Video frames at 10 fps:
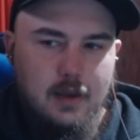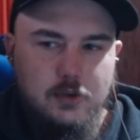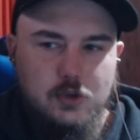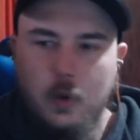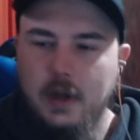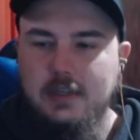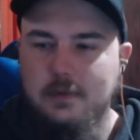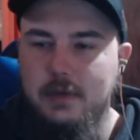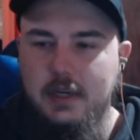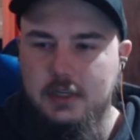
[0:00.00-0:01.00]
Twice
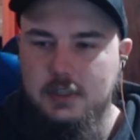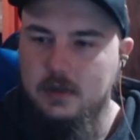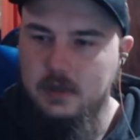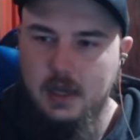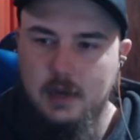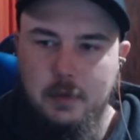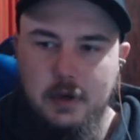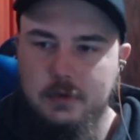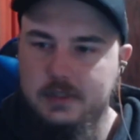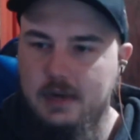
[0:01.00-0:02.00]
impeached, yeah, but
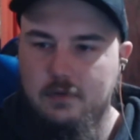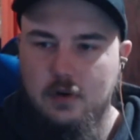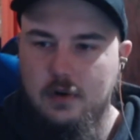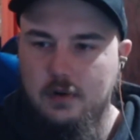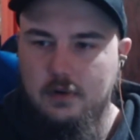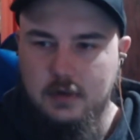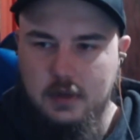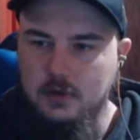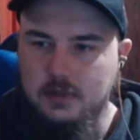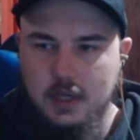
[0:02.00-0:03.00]
he was never
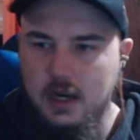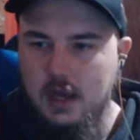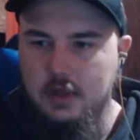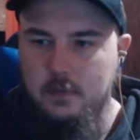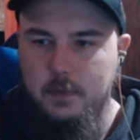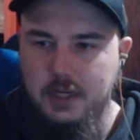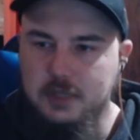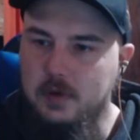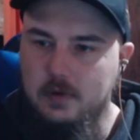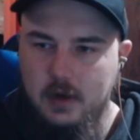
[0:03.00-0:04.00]
guilty in either
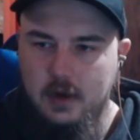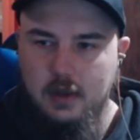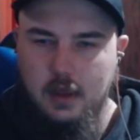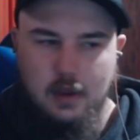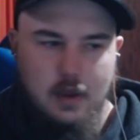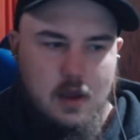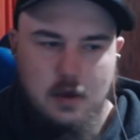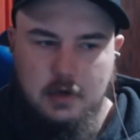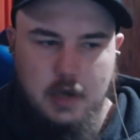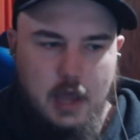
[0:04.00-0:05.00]
impeachment, right? Like,
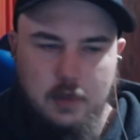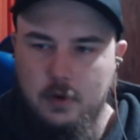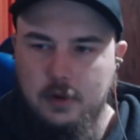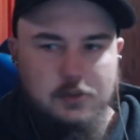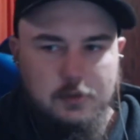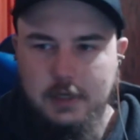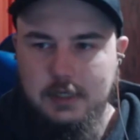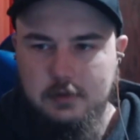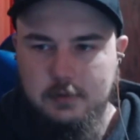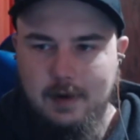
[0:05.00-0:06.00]
Neither one of those
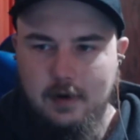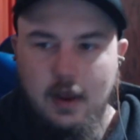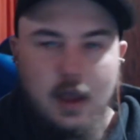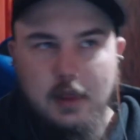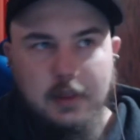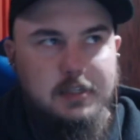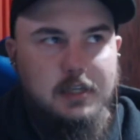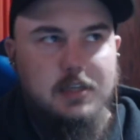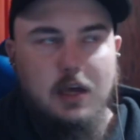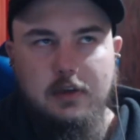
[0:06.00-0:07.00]
impeachments matter. That's
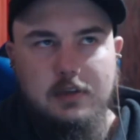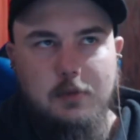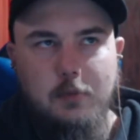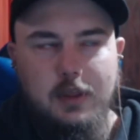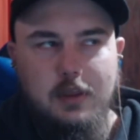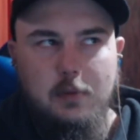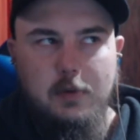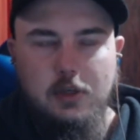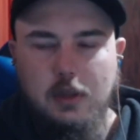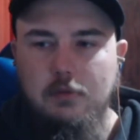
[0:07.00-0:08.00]
like telling somebody
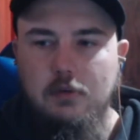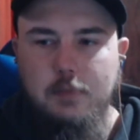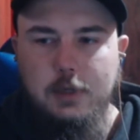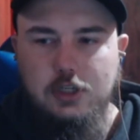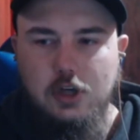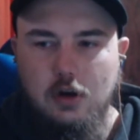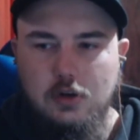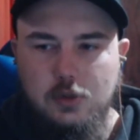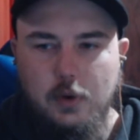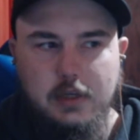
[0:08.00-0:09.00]
that you've been
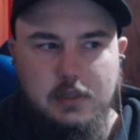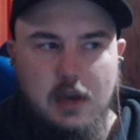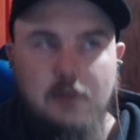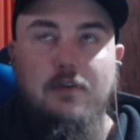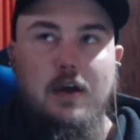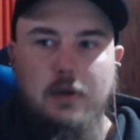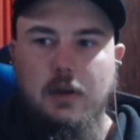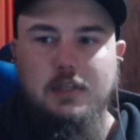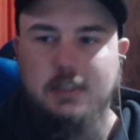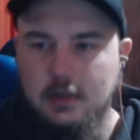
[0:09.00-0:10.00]
charged twice and found
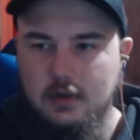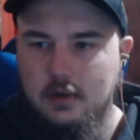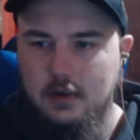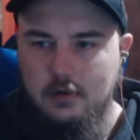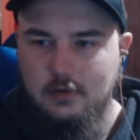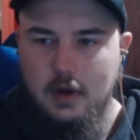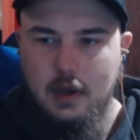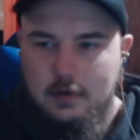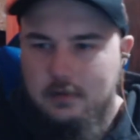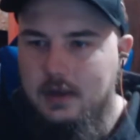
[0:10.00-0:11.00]
innocent, right?